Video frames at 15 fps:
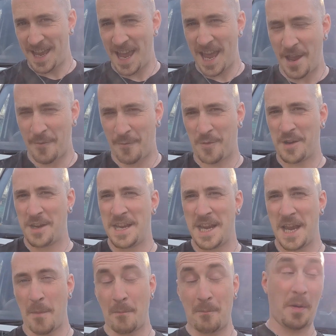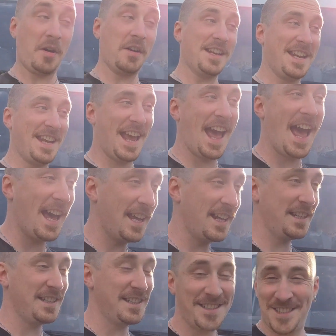everybody,
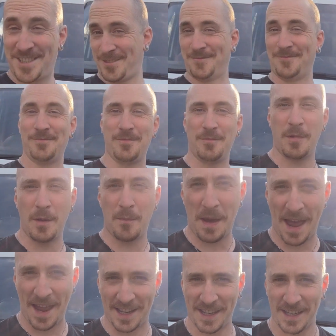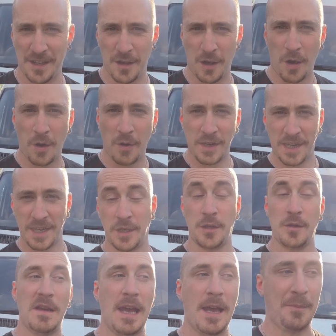and we're back on a
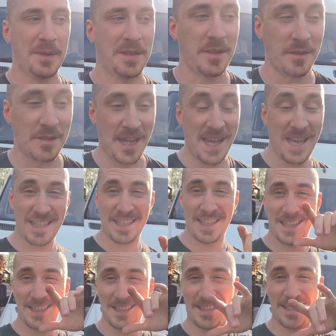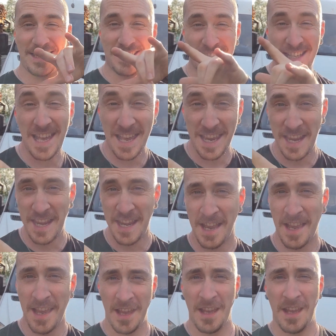new episode. And today,
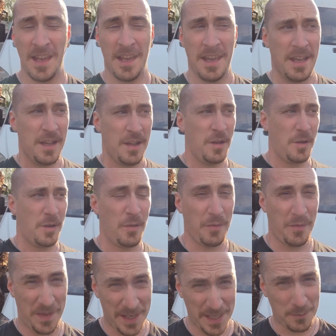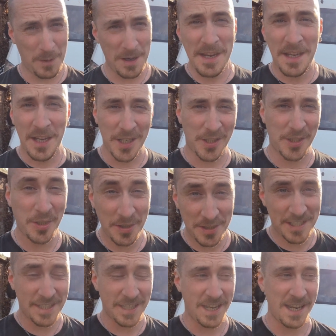or this week I should
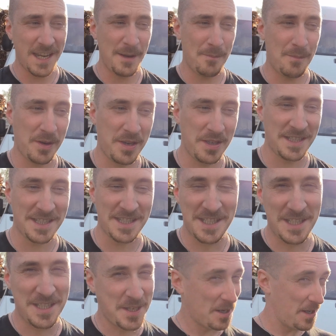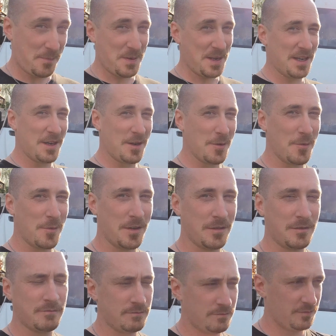say, because it's going to be a long one
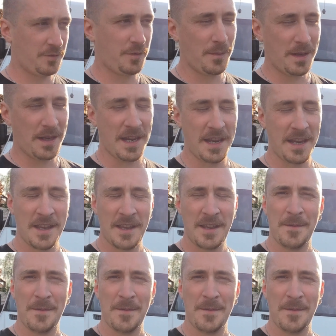for me,